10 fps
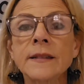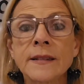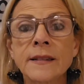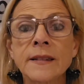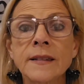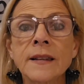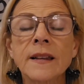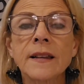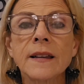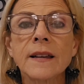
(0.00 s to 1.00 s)
Z,
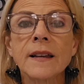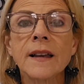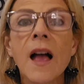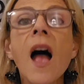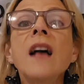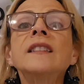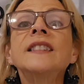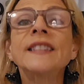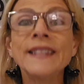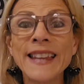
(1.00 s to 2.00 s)

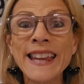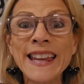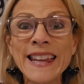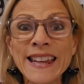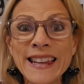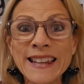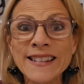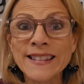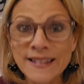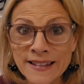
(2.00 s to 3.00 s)

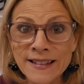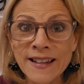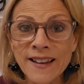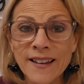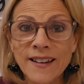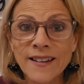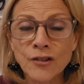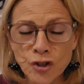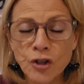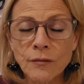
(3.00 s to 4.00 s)
sneeze,
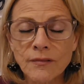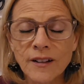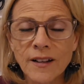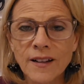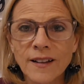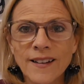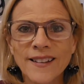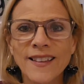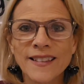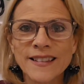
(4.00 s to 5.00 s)
choo,
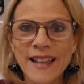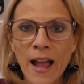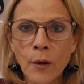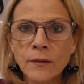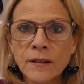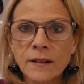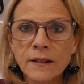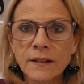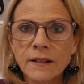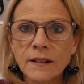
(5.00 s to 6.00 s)
sound,
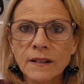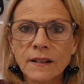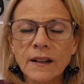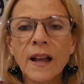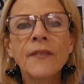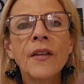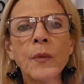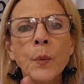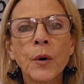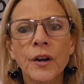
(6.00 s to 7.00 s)
and
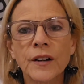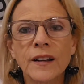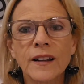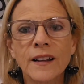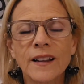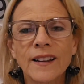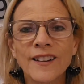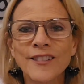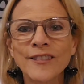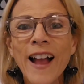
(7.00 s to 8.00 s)
then the word.
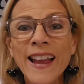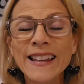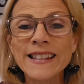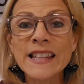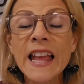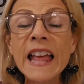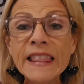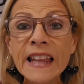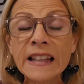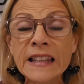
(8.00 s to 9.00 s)
Right,
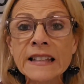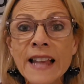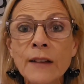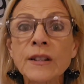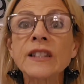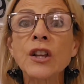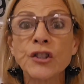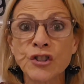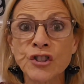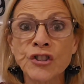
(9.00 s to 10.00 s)
the ending sound is
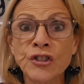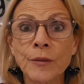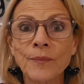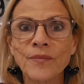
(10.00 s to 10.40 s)
z.